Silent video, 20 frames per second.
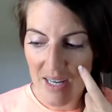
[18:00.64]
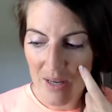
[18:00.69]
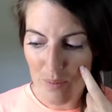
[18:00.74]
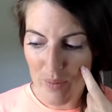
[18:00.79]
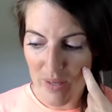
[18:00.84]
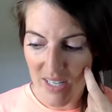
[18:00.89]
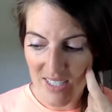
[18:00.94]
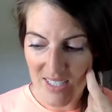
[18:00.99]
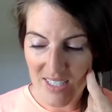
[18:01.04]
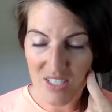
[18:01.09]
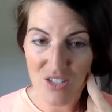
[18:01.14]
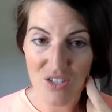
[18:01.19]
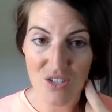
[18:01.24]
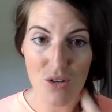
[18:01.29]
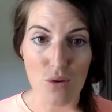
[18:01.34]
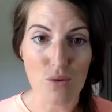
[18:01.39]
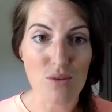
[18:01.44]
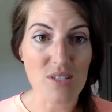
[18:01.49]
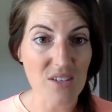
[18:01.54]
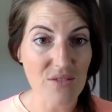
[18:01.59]
because it's
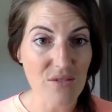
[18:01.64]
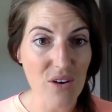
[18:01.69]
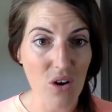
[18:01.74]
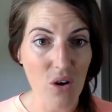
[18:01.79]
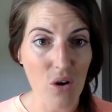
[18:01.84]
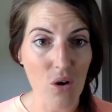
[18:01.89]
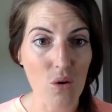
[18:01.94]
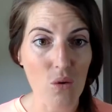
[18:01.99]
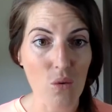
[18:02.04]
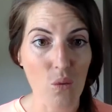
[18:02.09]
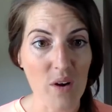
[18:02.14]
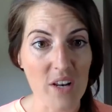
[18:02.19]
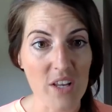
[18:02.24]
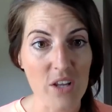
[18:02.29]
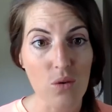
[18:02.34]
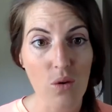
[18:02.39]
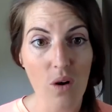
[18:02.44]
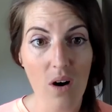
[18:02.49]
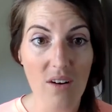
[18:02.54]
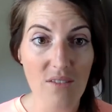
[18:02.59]
so difficult when
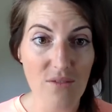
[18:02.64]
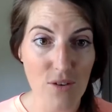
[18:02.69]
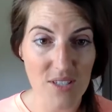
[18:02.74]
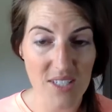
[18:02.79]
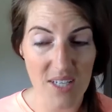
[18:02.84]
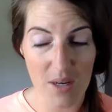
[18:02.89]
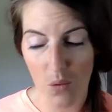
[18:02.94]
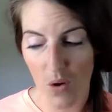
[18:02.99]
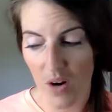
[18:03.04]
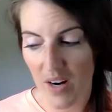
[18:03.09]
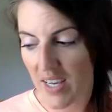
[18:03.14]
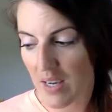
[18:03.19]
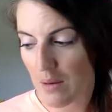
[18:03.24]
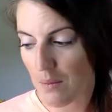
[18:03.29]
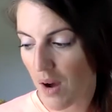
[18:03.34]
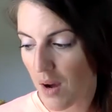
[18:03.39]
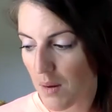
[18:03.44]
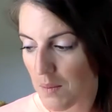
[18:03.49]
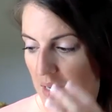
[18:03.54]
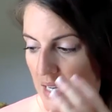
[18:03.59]
you are a full-time working
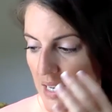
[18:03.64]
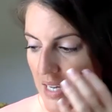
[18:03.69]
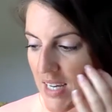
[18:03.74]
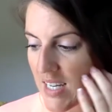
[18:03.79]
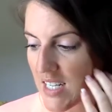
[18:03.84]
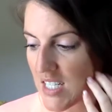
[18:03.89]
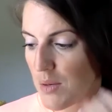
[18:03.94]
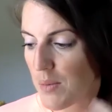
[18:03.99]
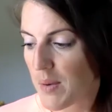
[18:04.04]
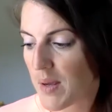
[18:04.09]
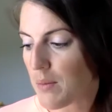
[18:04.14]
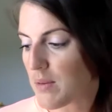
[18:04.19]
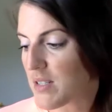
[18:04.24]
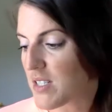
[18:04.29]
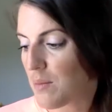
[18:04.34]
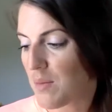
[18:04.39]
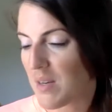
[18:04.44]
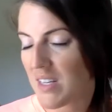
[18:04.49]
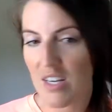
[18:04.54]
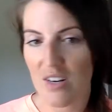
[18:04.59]
mom to be able
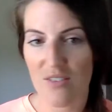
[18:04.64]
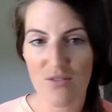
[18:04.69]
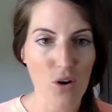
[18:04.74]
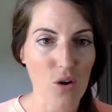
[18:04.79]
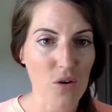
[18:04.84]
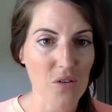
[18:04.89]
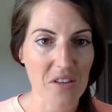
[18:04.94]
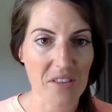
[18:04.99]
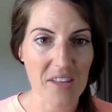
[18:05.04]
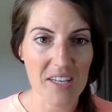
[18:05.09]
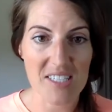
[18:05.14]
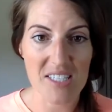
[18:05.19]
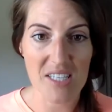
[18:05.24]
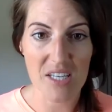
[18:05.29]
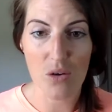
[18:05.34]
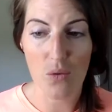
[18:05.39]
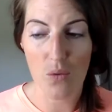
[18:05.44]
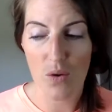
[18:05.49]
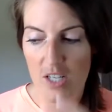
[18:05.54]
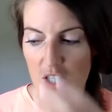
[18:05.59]
to be there for all the things that
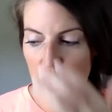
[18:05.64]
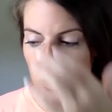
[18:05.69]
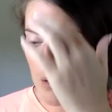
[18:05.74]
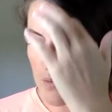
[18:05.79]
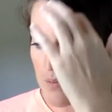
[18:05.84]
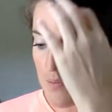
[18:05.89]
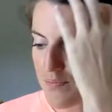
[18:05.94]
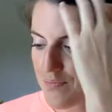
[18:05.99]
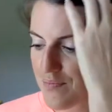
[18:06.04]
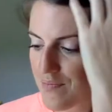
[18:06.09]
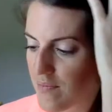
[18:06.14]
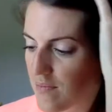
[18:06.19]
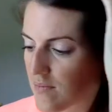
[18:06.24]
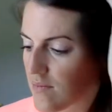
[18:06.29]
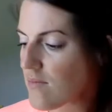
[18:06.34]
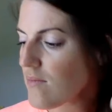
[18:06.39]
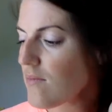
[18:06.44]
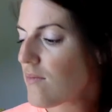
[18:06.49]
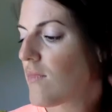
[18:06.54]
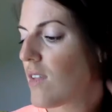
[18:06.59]
you want to do.
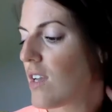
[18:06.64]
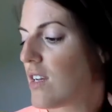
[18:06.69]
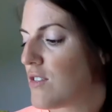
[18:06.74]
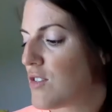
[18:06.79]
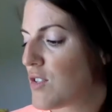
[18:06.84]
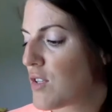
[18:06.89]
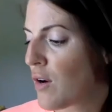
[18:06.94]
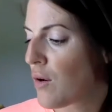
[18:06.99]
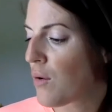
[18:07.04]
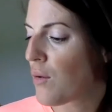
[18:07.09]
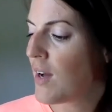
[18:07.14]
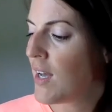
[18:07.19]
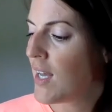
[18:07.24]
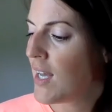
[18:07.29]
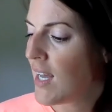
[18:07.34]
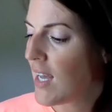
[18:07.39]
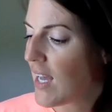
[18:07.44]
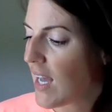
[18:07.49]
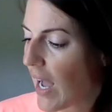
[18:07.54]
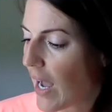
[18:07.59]
So
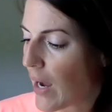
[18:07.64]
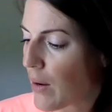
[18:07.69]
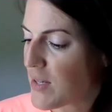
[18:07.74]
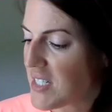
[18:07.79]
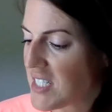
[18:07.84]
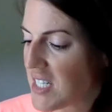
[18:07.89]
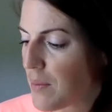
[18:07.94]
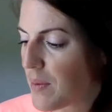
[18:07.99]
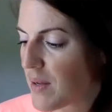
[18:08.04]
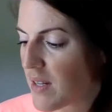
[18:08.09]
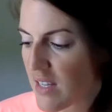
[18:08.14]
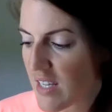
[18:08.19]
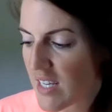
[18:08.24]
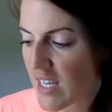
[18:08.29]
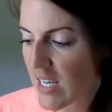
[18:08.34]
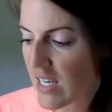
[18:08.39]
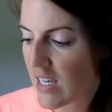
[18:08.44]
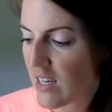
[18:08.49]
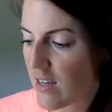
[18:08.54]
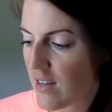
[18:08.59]
I would
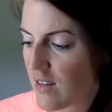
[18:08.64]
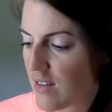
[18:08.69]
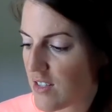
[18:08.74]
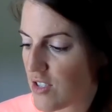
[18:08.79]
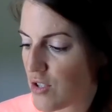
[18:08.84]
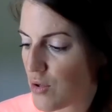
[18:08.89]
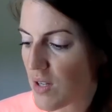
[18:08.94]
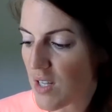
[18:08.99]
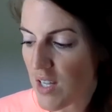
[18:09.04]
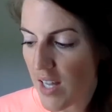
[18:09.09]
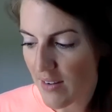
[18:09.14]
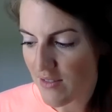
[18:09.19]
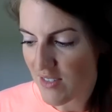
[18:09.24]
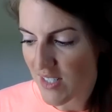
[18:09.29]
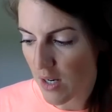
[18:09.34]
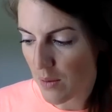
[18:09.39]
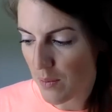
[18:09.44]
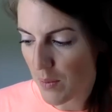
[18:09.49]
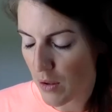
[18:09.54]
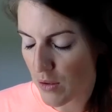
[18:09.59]
typically do a
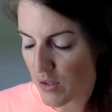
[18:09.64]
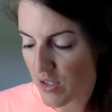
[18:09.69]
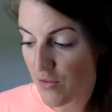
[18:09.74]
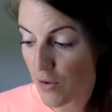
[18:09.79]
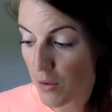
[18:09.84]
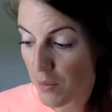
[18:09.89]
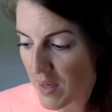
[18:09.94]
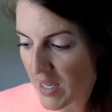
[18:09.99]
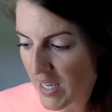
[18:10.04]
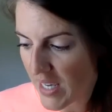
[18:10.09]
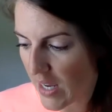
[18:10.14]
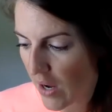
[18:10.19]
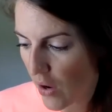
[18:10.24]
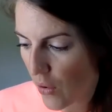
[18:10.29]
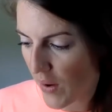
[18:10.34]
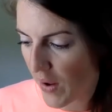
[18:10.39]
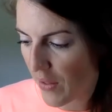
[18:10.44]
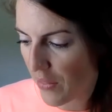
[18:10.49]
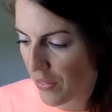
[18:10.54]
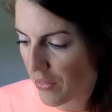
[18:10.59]
lifestyle post for me
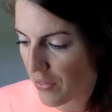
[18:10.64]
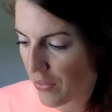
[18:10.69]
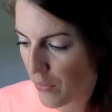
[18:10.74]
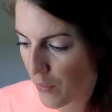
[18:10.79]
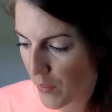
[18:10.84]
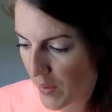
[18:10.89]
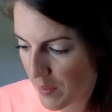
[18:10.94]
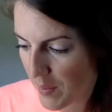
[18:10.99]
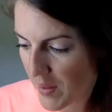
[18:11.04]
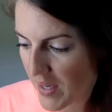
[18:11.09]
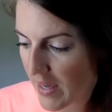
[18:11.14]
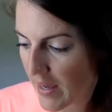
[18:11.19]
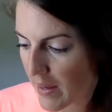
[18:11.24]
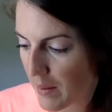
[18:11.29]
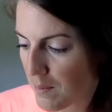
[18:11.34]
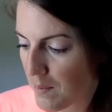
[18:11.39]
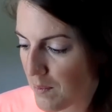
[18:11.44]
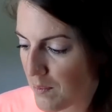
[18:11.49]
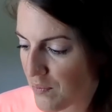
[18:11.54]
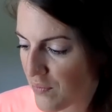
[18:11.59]
around 3
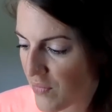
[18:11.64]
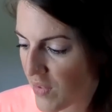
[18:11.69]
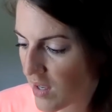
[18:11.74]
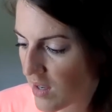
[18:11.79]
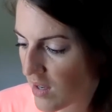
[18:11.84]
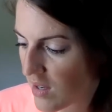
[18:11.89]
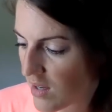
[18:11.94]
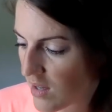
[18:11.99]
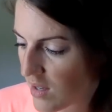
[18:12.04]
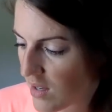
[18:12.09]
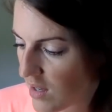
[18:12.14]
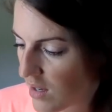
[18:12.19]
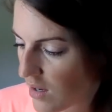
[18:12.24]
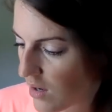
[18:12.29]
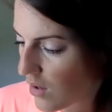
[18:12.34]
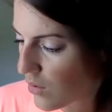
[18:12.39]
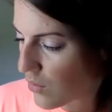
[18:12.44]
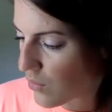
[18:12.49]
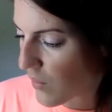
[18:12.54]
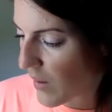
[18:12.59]
p.m.
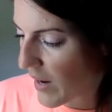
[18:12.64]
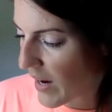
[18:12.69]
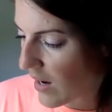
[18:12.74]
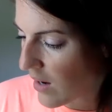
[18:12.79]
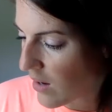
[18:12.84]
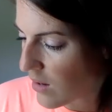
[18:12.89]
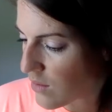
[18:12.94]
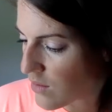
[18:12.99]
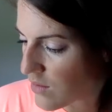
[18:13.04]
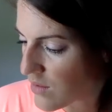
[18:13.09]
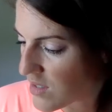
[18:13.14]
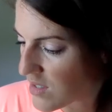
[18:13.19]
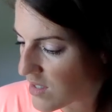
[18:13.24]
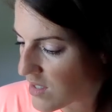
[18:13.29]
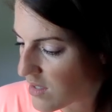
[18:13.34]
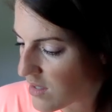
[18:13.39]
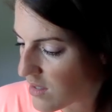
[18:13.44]
Around